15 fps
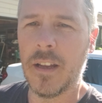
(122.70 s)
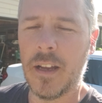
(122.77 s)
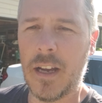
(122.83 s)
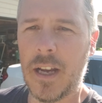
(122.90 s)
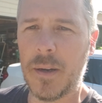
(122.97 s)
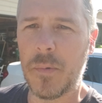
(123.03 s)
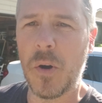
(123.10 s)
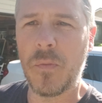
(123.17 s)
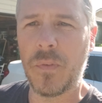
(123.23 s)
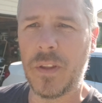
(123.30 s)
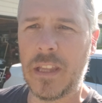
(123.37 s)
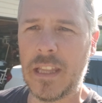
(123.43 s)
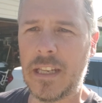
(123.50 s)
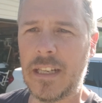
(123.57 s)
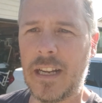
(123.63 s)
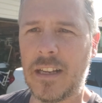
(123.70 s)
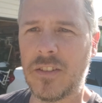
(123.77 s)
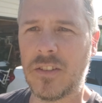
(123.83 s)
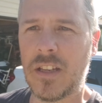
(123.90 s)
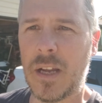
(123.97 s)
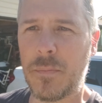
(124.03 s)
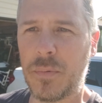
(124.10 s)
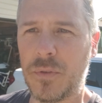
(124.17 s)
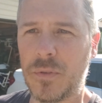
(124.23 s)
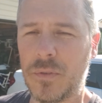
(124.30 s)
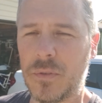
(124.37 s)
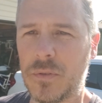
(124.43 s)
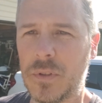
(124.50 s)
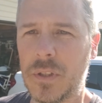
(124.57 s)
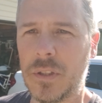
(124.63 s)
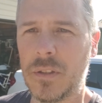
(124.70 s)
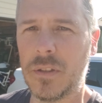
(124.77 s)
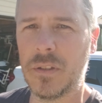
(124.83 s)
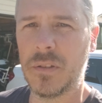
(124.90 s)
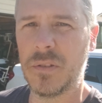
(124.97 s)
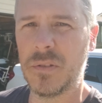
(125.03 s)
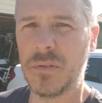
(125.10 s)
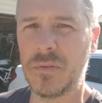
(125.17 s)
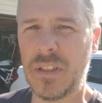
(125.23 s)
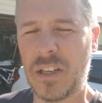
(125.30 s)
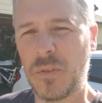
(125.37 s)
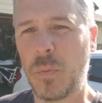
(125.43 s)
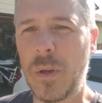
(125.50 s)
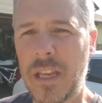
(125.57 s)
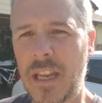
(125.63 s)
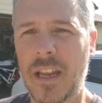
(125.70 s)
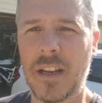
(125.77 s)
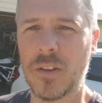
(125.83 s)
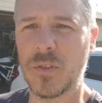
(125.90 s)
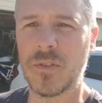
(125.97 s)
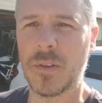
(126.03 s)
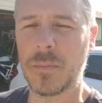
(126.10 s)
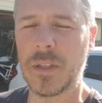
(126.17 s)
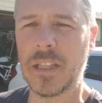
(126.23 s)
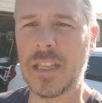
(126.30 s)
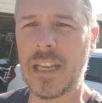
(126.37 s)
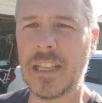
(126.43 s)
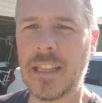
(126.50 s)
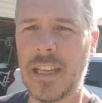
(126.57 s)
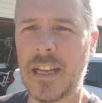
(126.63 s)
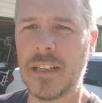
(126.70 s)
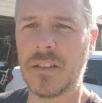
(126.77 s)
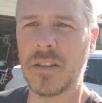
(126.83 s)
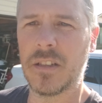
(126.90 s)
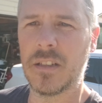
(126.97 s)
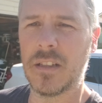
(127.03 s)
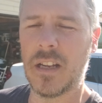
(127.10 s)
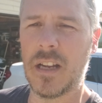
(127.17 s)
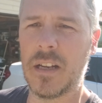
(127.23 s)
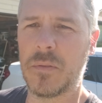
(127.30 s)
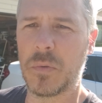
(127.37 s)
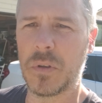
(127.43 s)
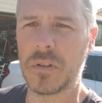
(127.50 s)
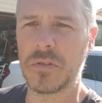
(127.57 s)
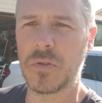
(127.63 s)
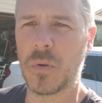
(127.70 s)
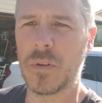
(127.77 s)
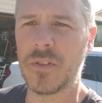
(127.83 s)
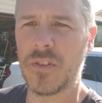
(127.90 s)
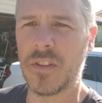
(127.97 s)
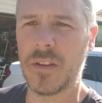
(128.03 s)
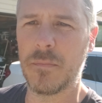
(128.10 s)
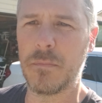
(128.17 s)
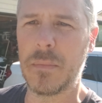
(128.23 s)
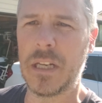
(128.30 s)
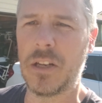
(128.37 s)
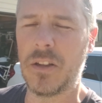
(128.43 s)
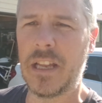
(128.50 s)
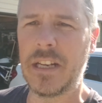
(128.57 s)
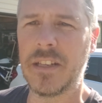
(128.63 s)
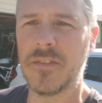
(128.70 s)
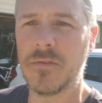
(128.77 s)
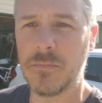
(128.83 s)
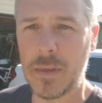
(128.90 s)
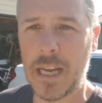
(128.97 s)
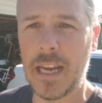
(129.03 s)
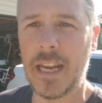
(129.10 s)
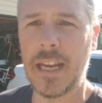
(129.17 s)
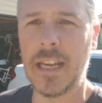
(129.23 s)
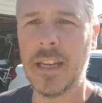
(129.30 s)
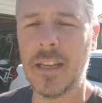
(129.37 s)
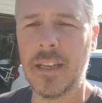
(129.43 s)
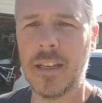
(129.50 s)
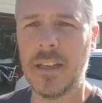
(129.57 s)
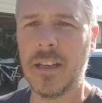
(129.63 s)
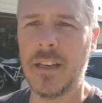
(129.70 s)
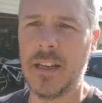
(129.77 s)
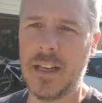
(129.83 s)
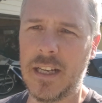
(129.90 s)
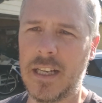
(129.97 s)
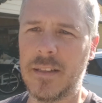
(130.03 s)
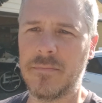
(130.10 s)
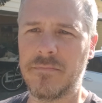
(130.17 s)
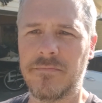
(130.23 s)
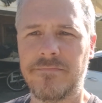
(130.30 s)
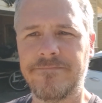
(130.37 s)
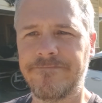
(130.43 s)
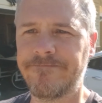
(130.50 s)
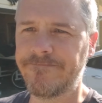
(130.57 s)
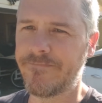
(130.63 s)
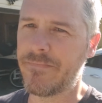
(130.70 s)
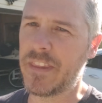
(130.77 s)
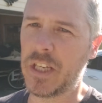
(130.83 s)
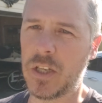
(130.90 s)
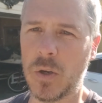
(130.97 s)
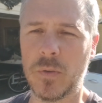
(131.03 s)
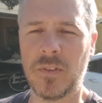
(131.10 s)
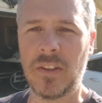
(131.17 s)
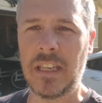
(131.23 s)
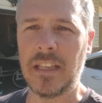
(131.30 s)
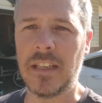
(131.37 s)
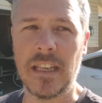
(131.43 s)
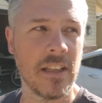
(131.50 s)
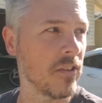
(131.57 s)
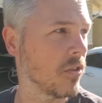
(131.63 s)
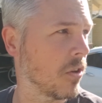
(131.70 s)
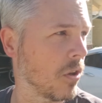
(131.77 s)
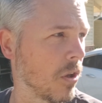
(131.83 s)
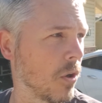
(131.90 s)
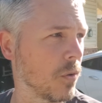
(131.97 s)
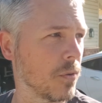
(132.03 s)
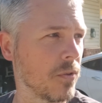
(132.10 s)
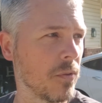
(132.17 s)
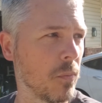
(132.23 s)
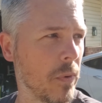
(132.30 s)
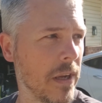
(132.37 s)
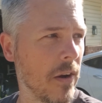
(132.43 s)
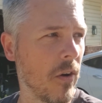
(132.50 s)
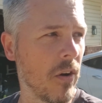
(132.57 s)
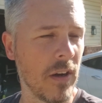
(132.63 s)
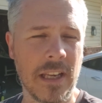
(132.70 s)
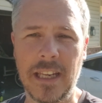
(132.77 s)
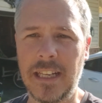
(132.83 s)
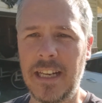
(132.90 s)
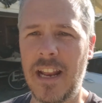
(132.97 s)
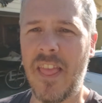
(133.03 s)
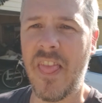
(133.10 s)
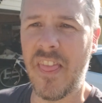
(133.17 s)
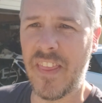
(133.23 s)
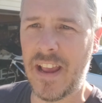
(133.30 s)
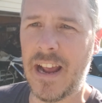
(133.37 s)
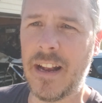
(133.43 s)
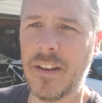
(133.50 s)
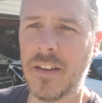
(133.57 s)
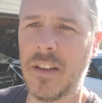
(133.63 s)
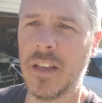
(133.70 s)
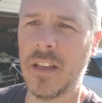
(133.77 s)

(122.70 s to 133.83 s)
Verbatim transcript: um, hopefully in the next couple, next weekend or something like that. Uh, we're towards the middle end of May. Um, the goat ski is close. We are getting that